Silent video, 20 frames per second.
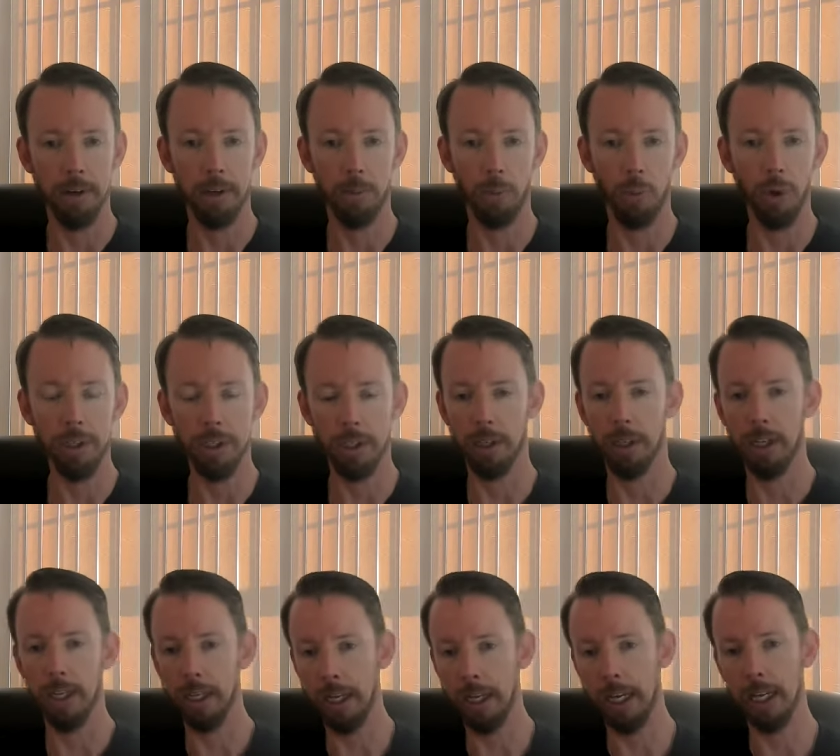It wasn't
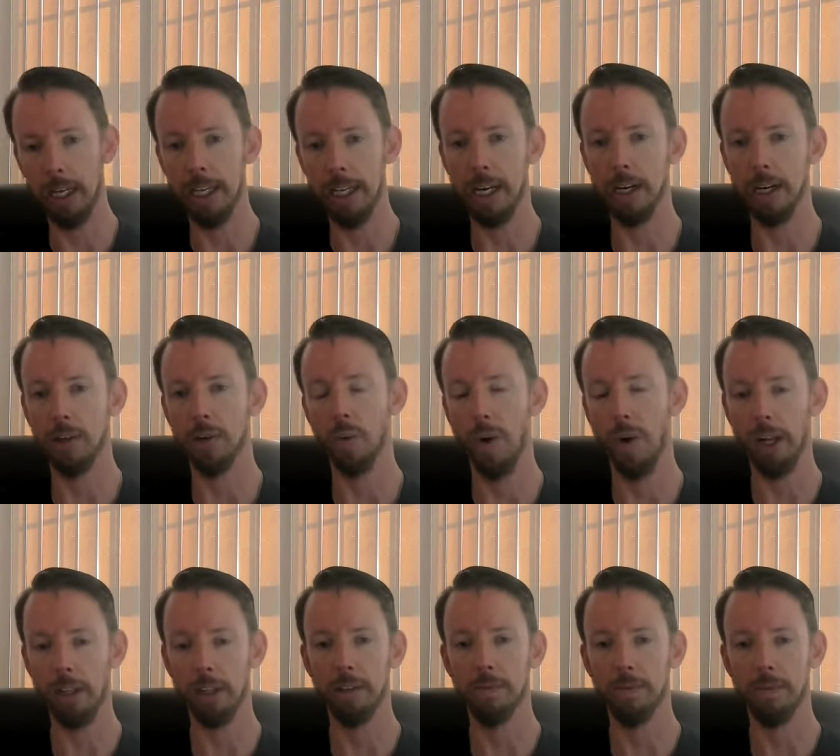like I could get it
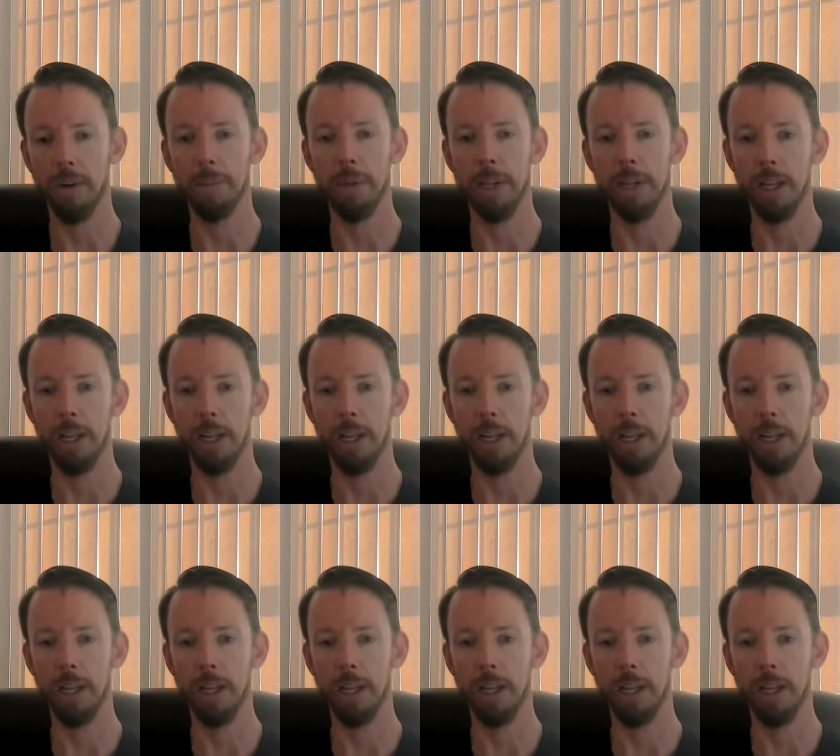directly from the